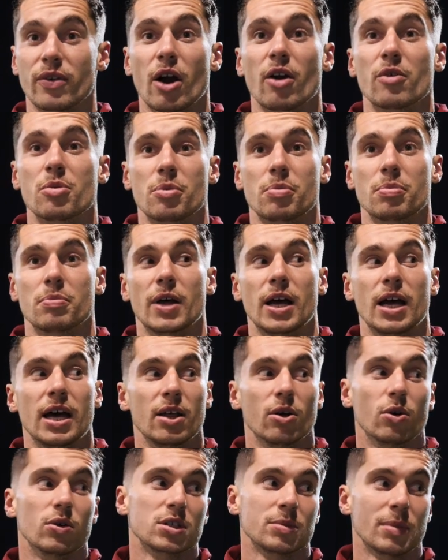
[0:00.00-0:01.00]
far off
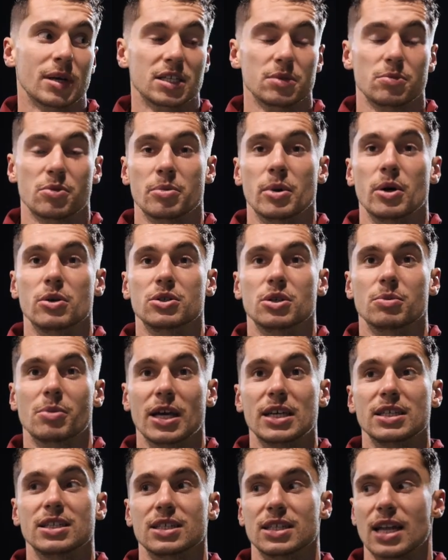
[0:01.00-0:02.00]
automatic promotion
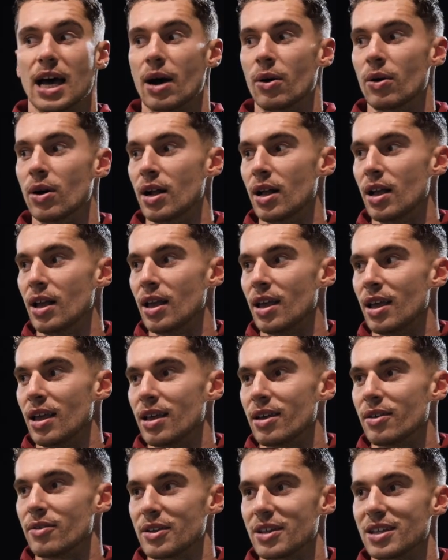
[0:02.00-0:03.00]
places now.
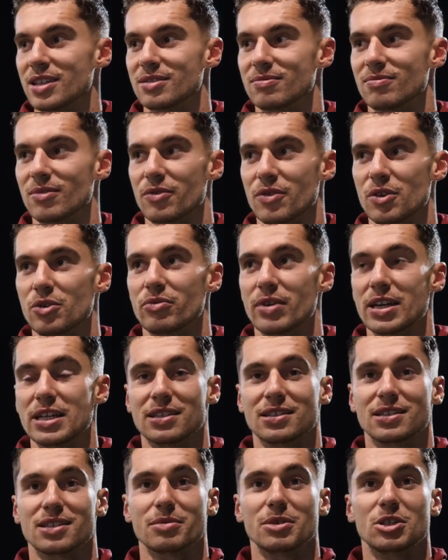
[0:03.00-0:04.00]
I think there's a few
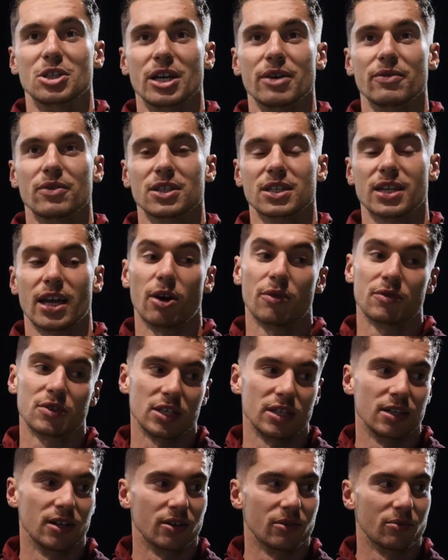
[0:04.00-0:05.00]
reasons to be cheerful today.
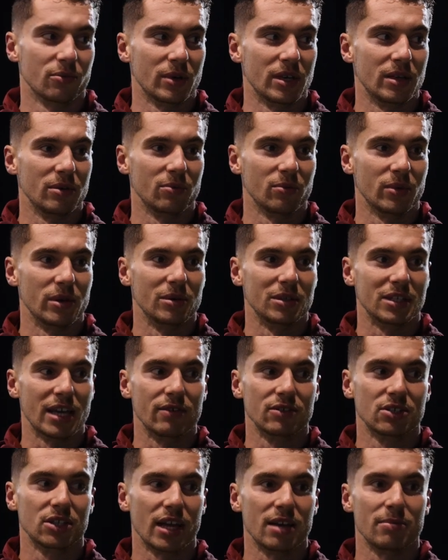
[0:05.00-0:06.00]
Obviously, look, we were
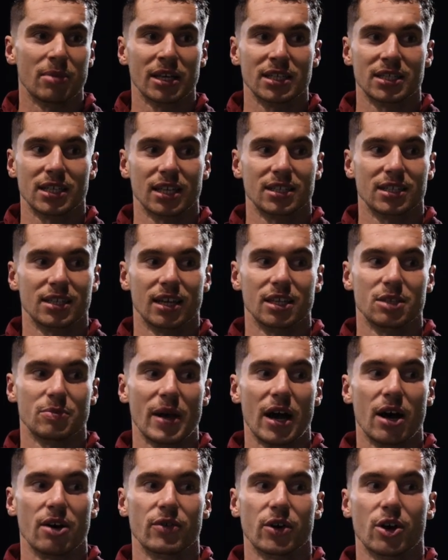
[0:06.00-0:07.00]
devastated by Saturday. To
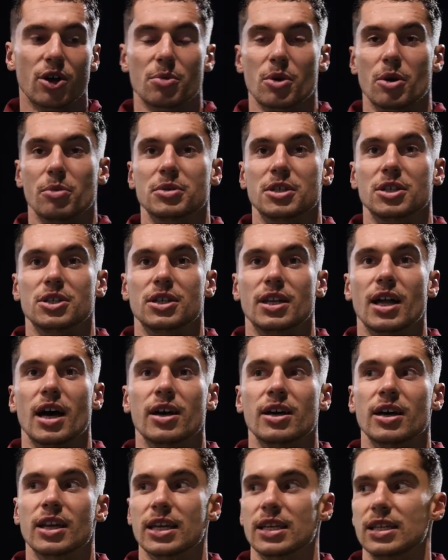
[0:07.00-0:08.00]
be out of a cup competition
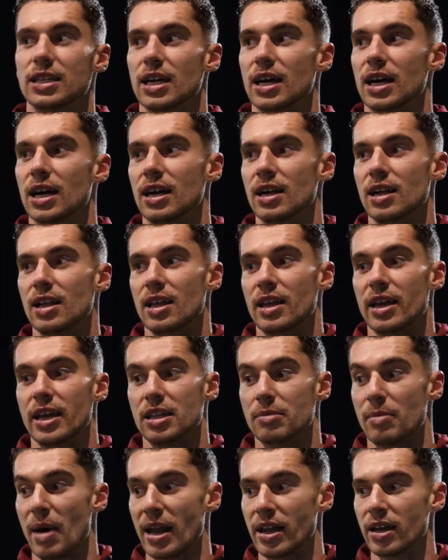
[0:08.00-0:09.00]
that early
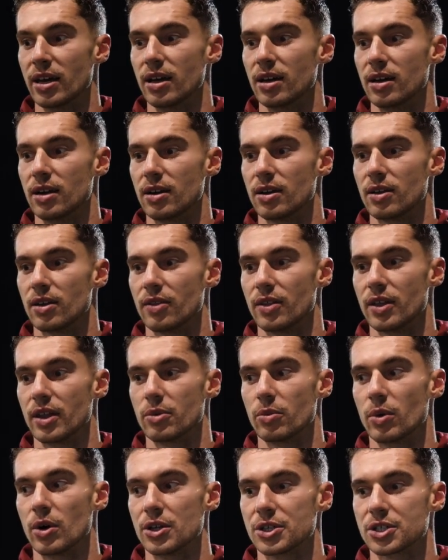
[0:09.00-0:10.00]
in the manner
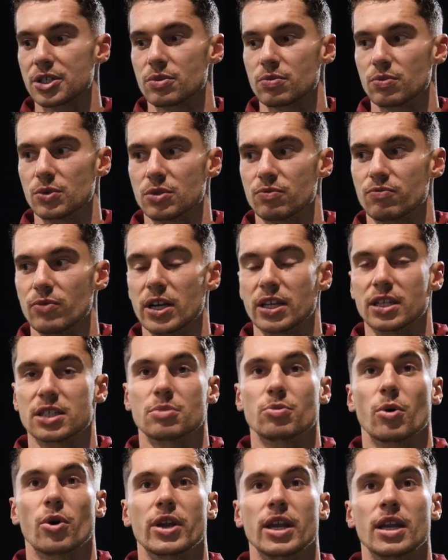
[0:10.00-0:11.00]
that it was really
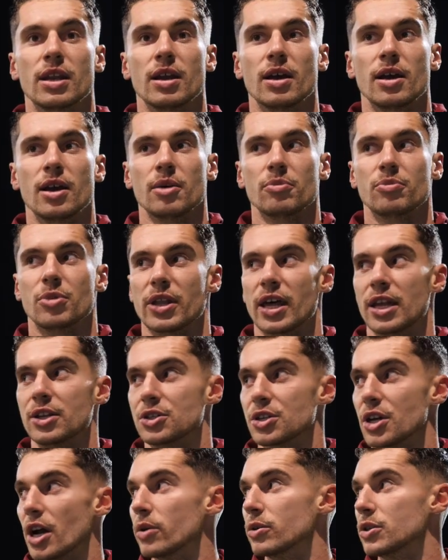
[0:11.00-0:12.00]
disappointing. But
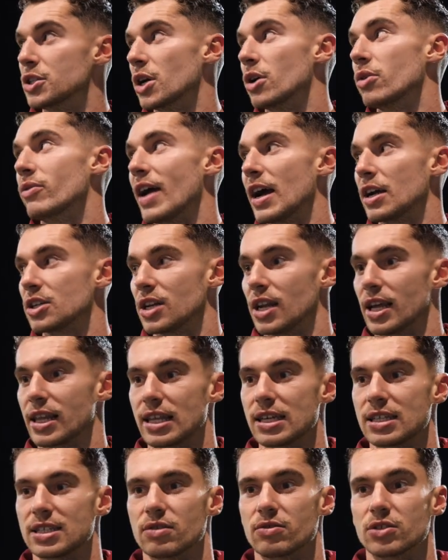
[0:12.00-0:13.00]
then to go and show a reaction
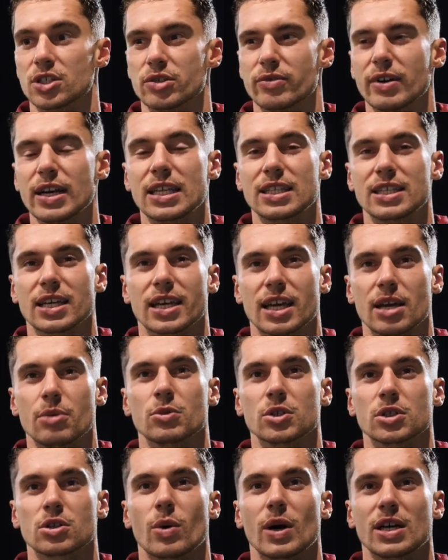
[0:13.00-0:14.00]
like this and to really dig
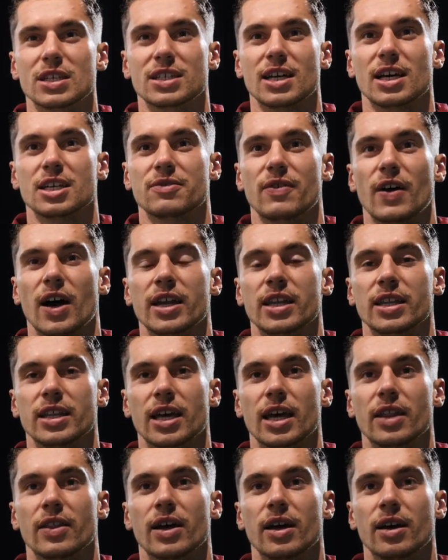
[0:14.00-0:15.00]
in was quite satisfying in the end